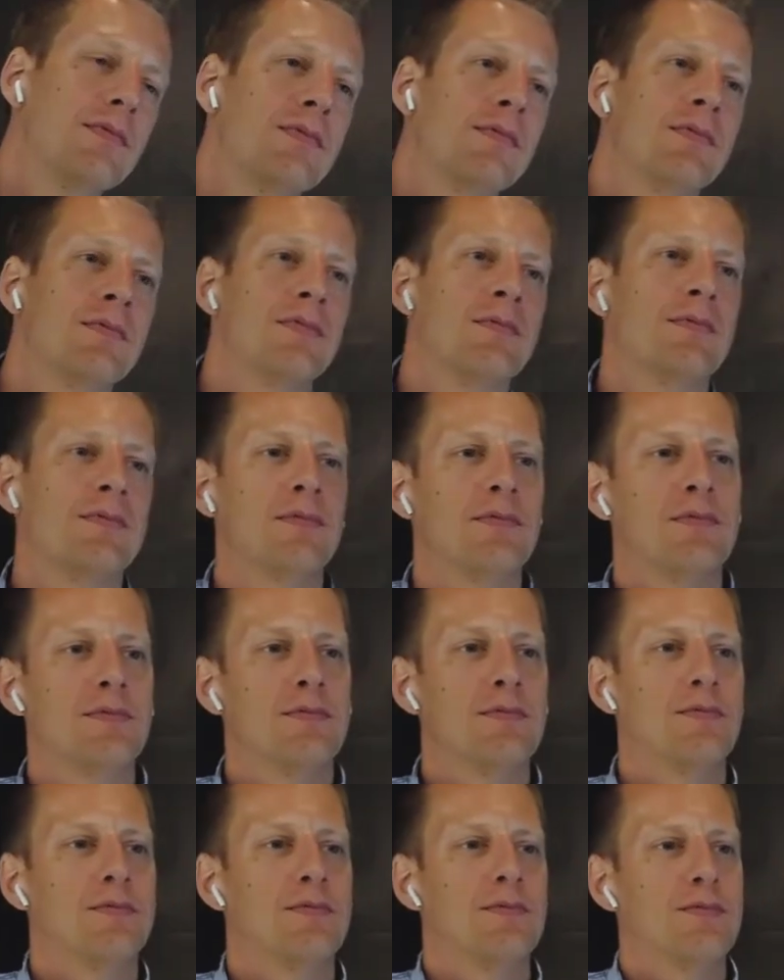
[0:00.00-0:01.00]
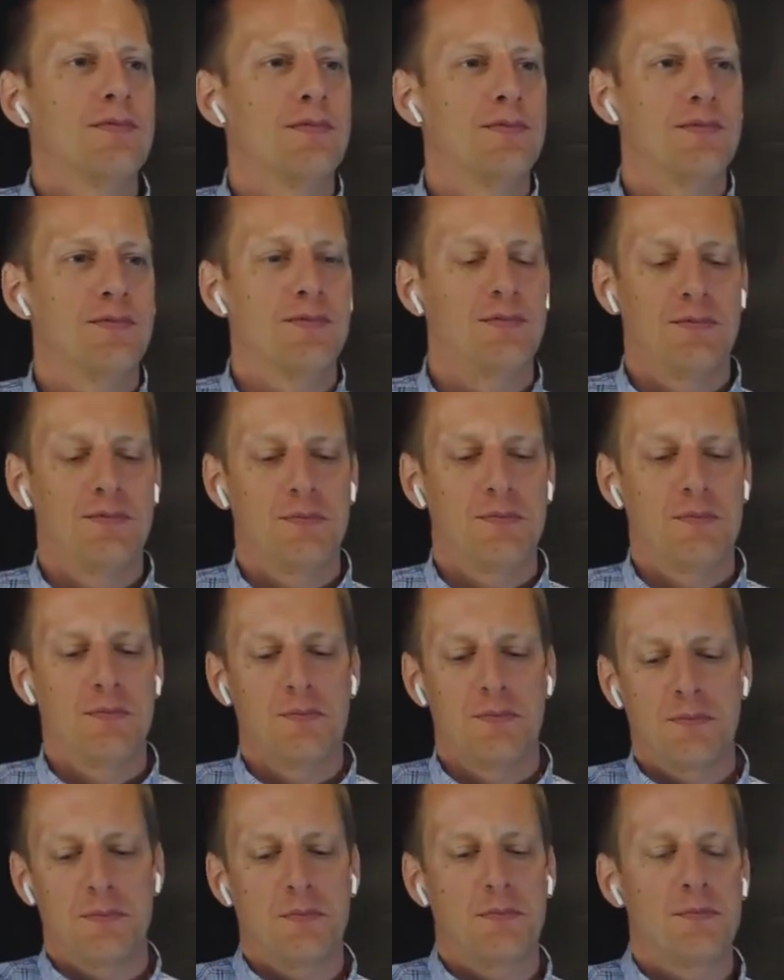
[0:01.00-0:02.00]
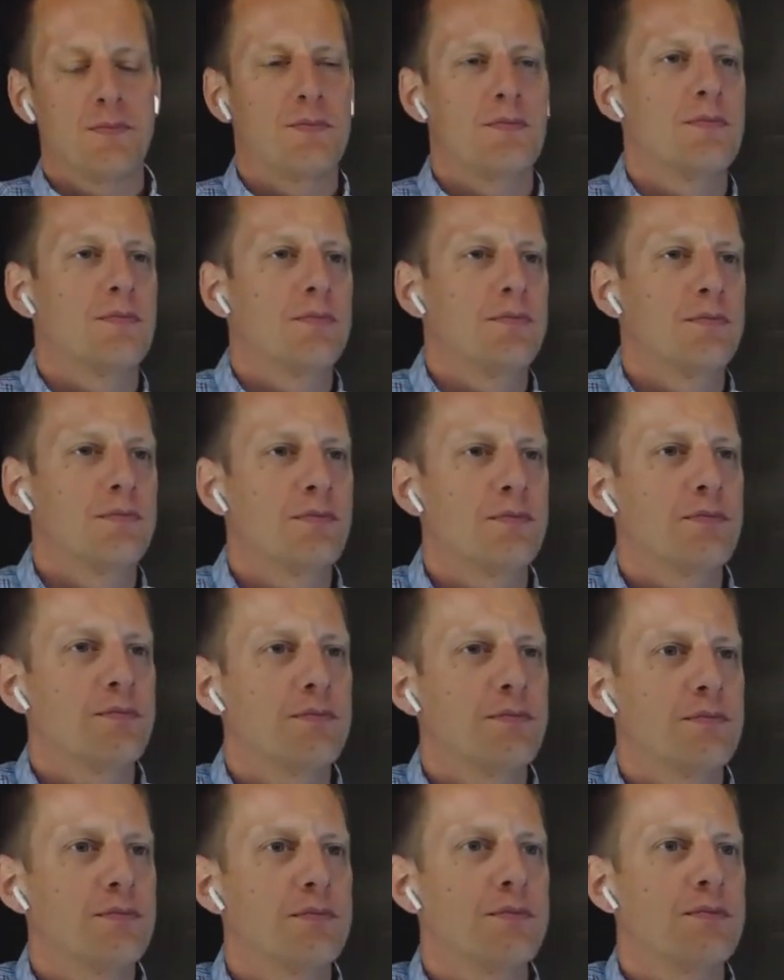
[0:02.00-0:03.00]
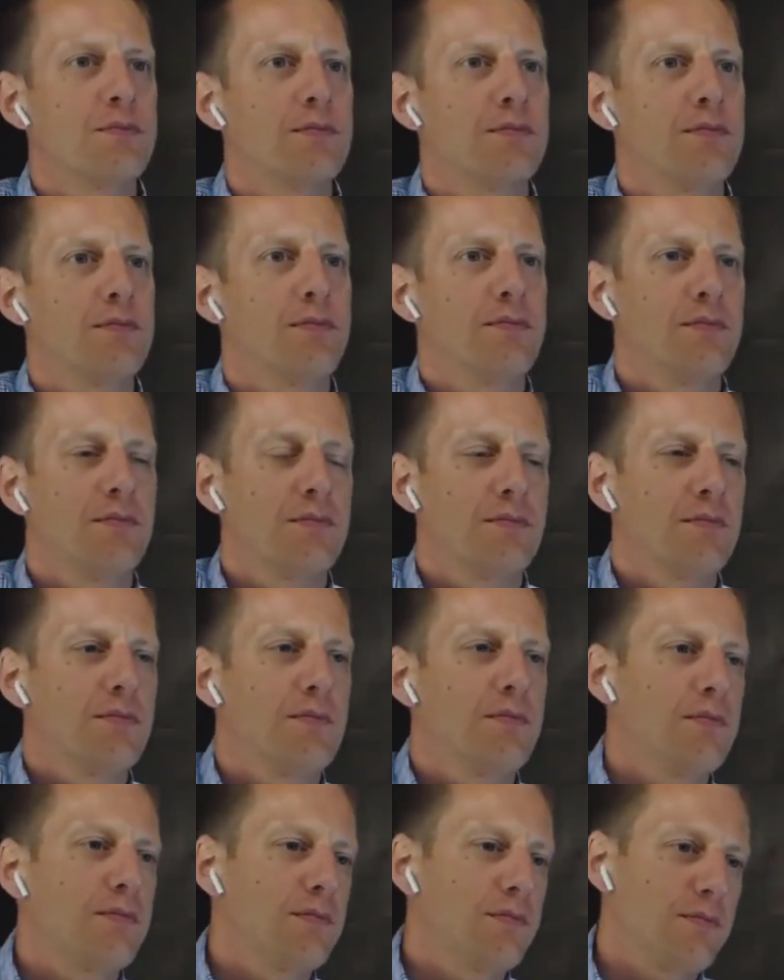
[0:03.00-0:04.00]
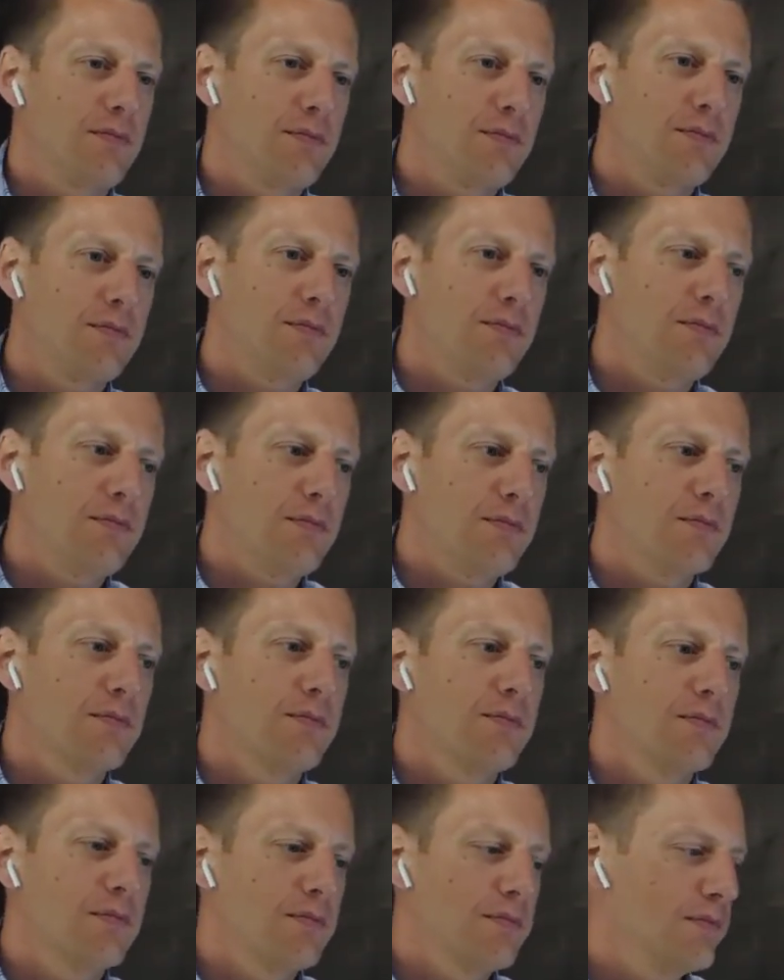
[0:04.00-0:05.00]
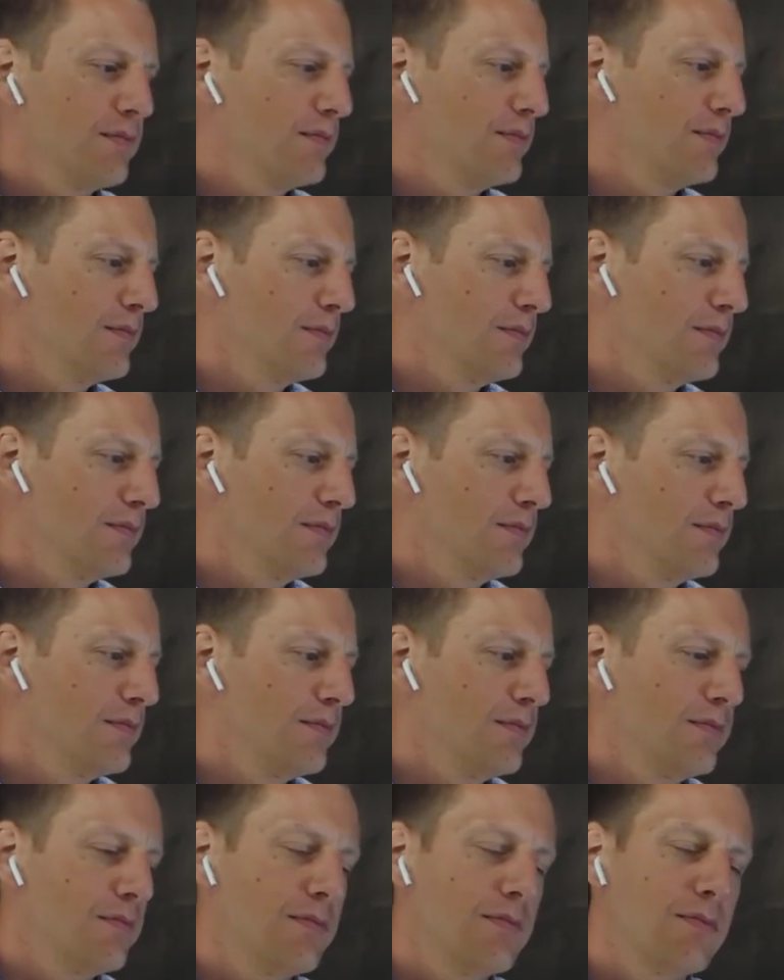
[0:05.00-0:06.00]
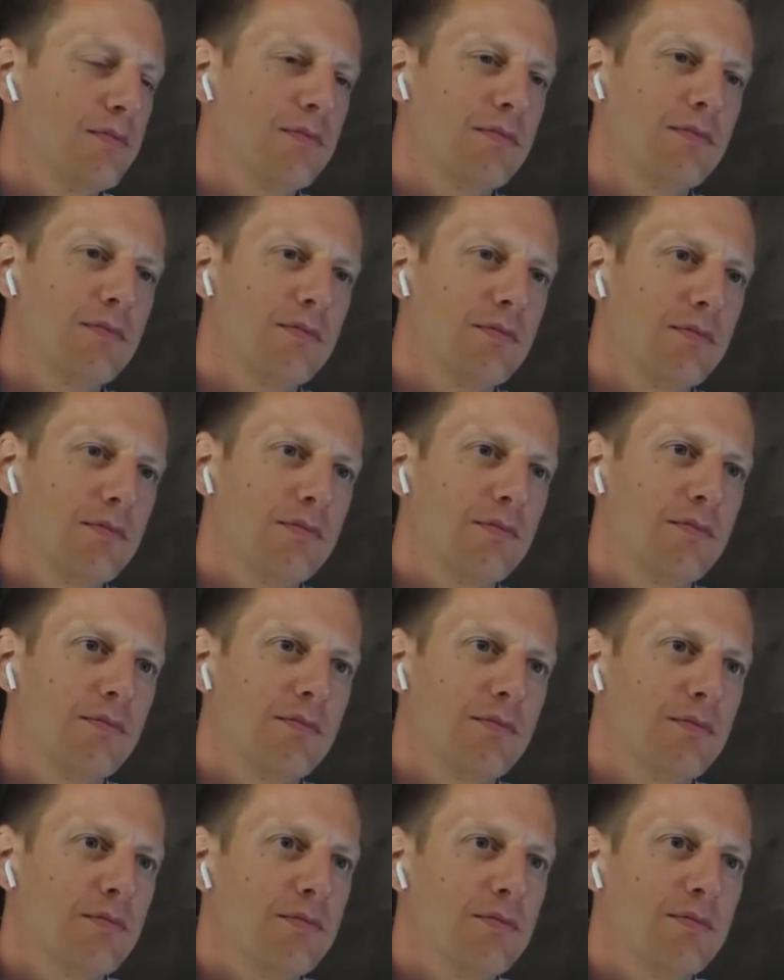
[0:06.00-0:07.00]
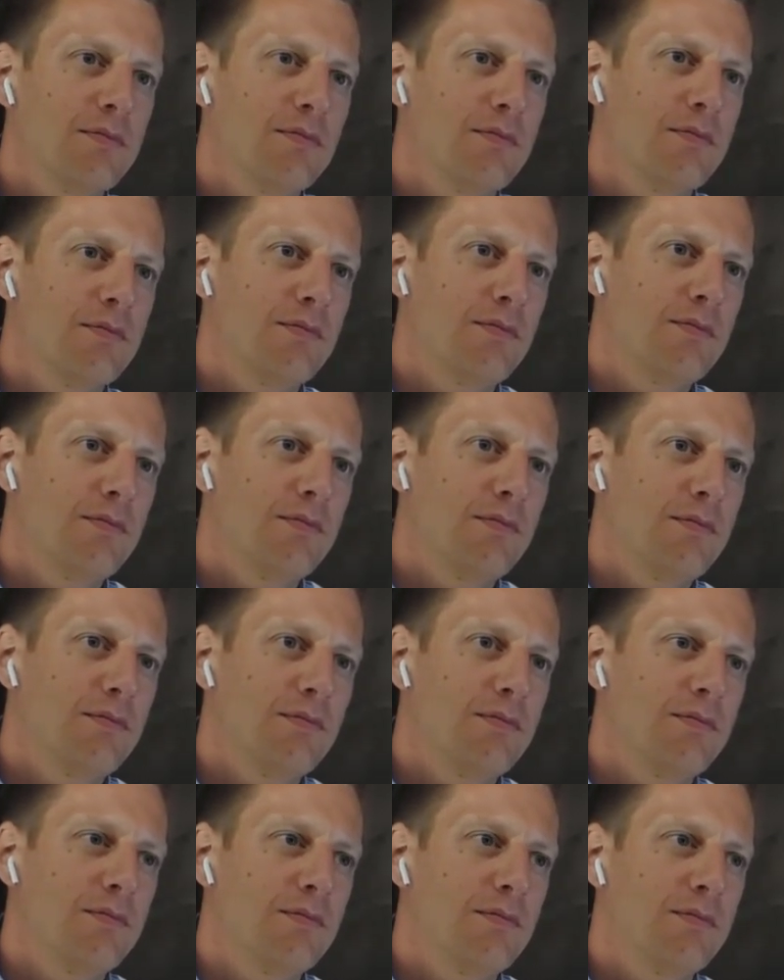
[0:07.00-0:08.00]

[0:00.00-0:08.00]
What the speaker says: (silent)